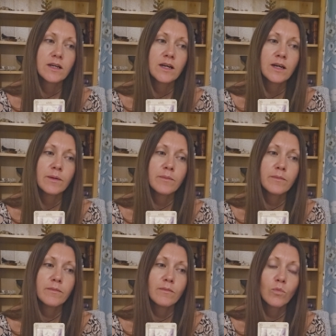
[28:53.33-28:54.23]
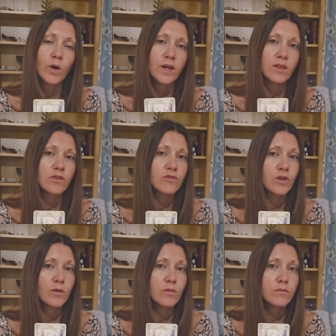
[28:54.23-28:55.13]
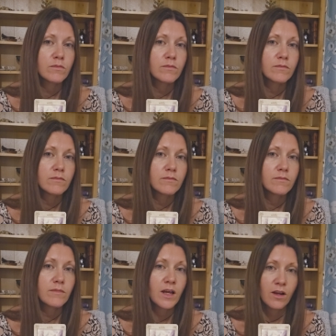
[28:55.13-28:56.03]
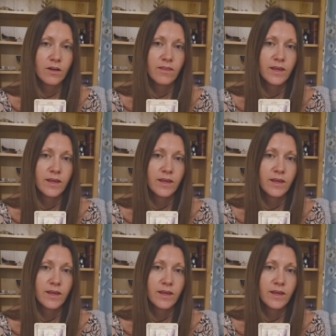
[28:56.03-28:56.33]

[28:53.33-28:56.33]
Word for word: um, working through a lot of